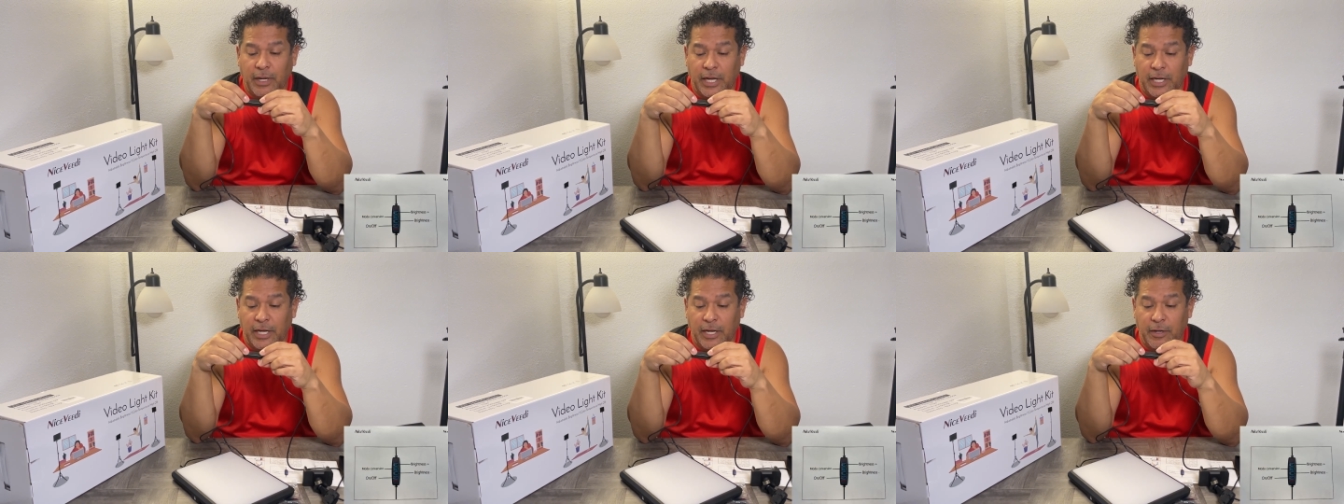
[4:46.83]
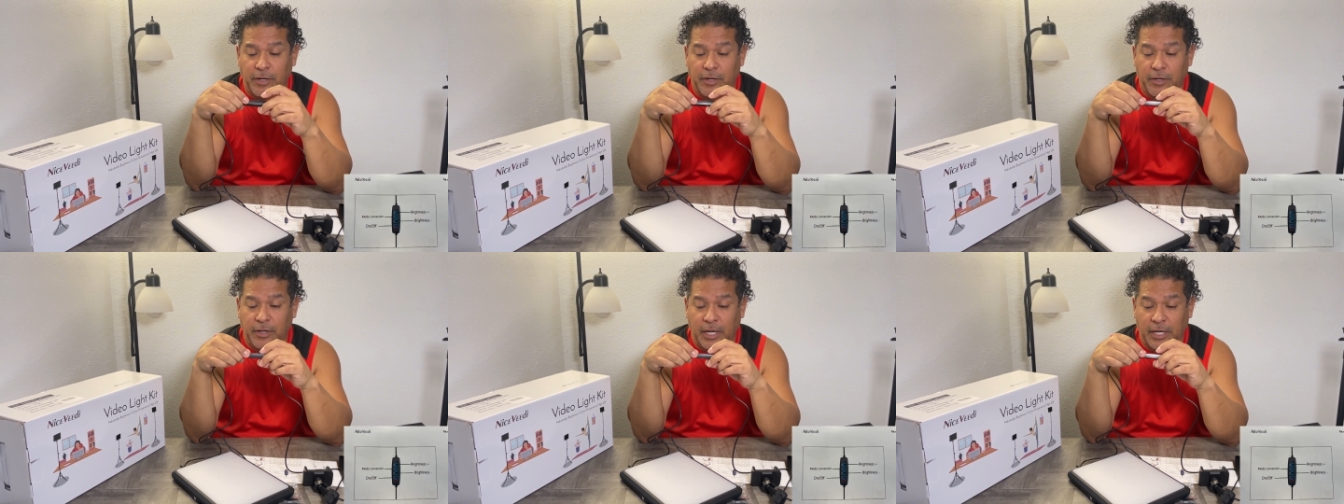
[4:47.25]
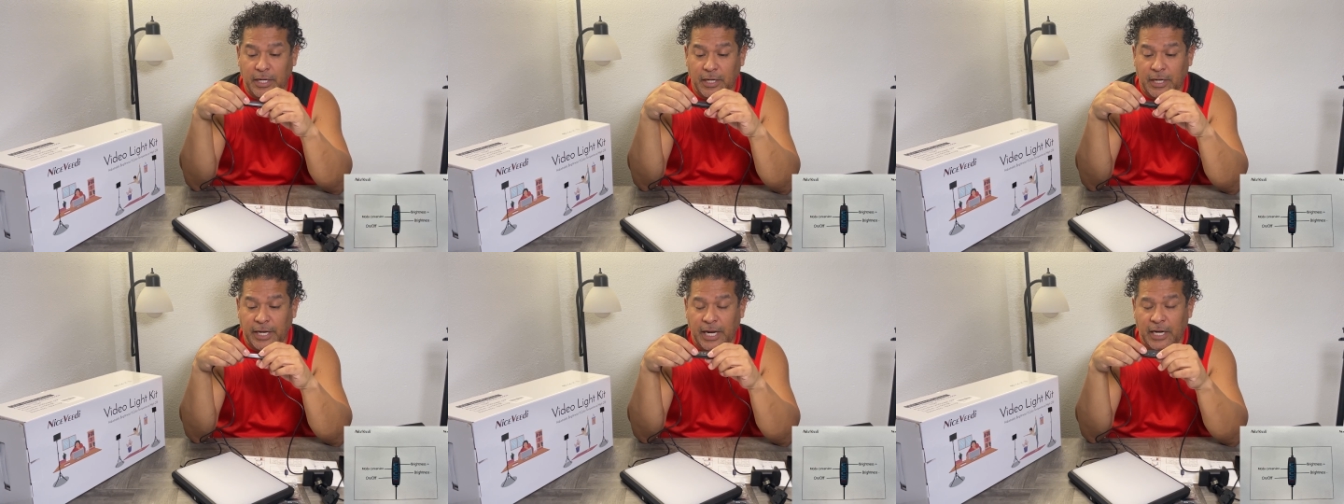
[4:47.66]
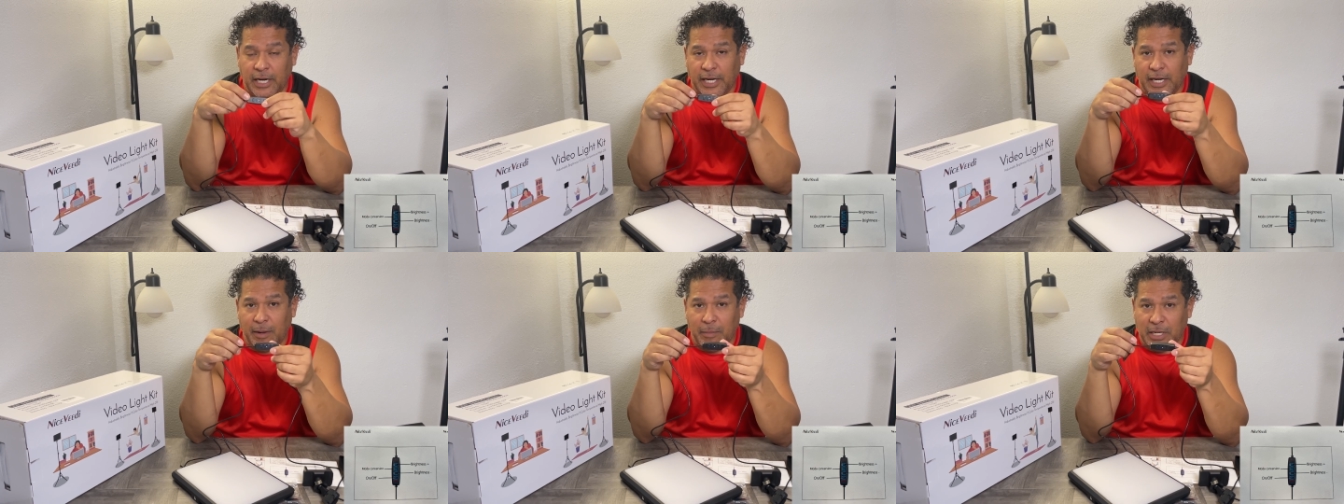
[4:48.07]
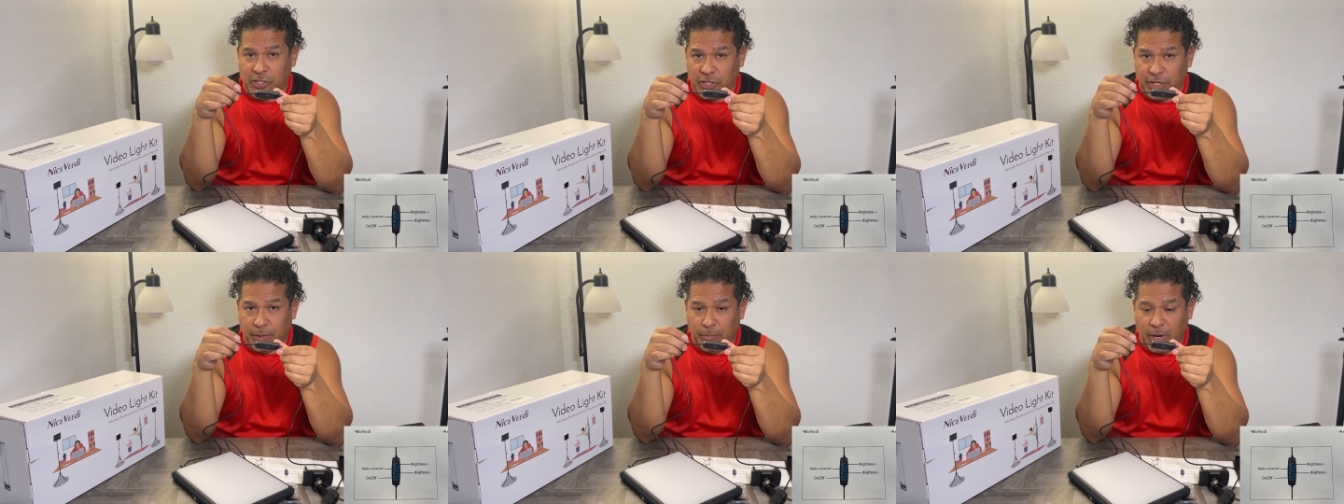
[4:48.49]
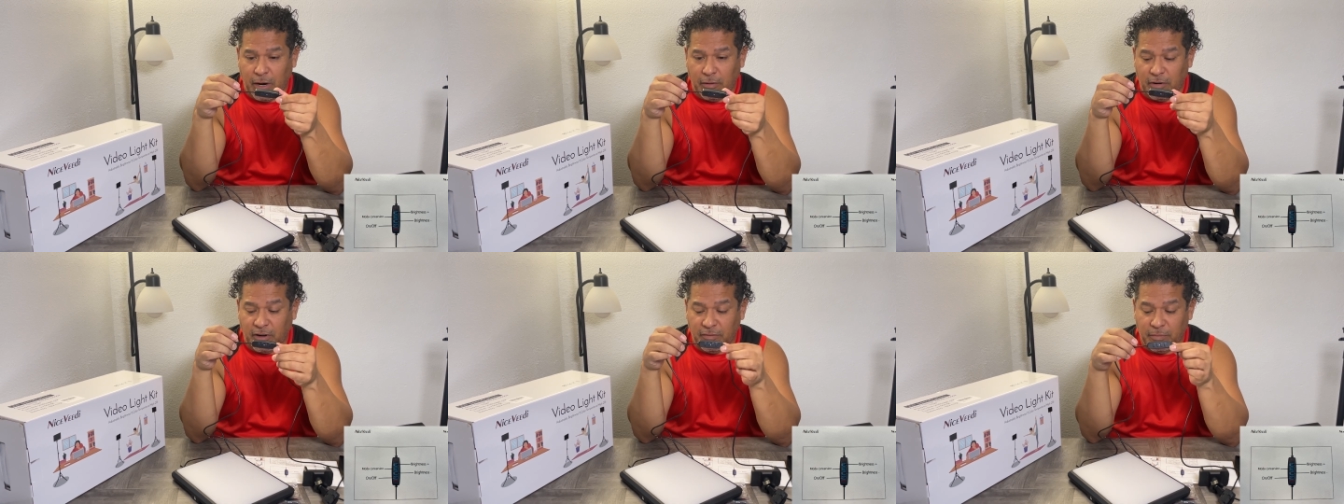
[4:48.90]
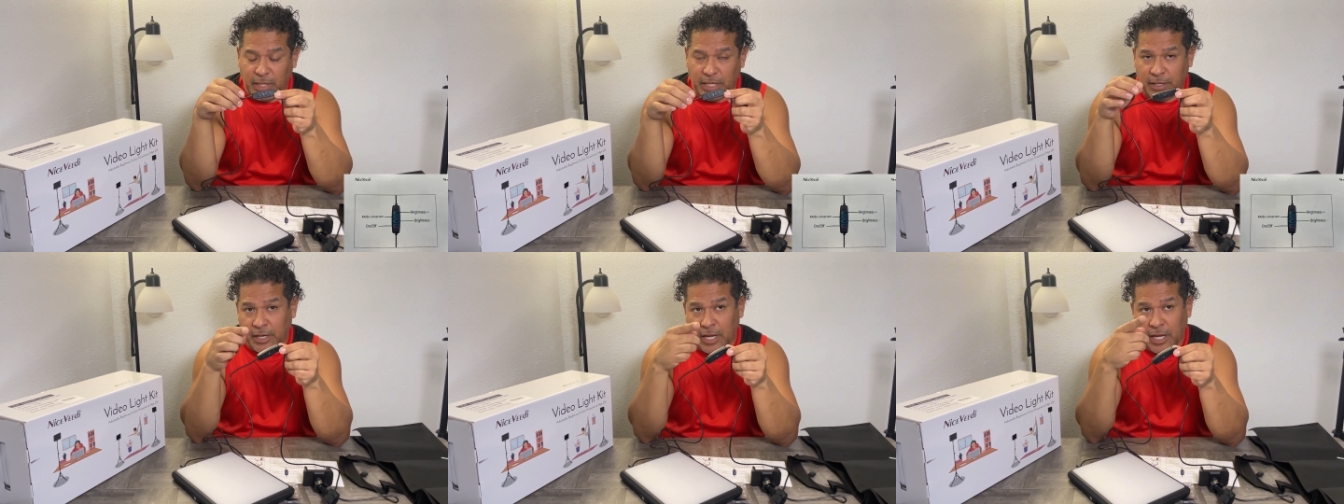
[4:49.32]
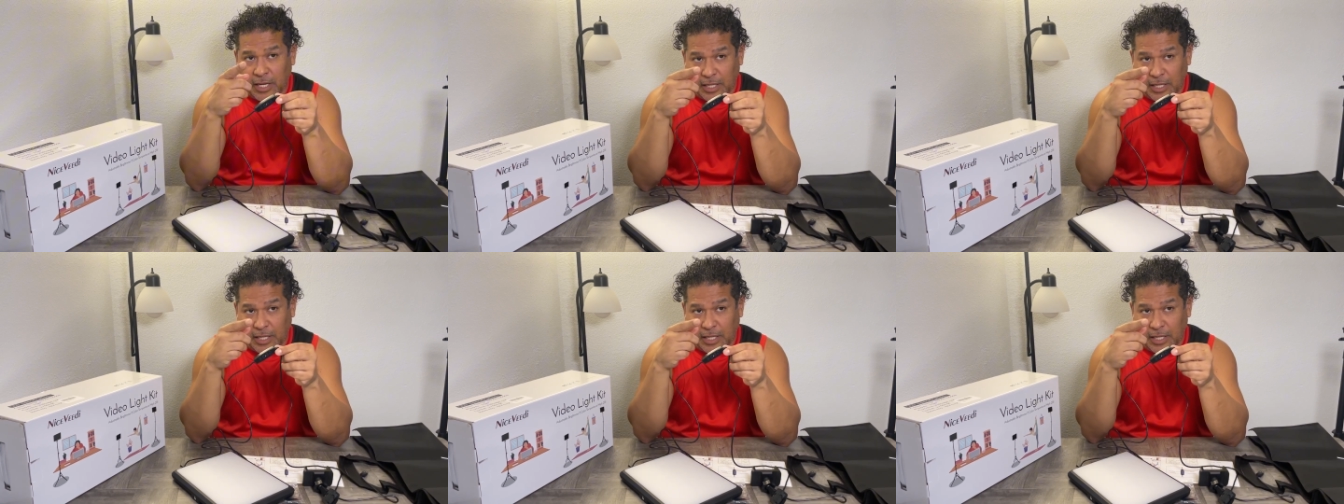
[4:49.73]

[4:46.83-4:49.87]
And then again, like I mentioned, your power off button.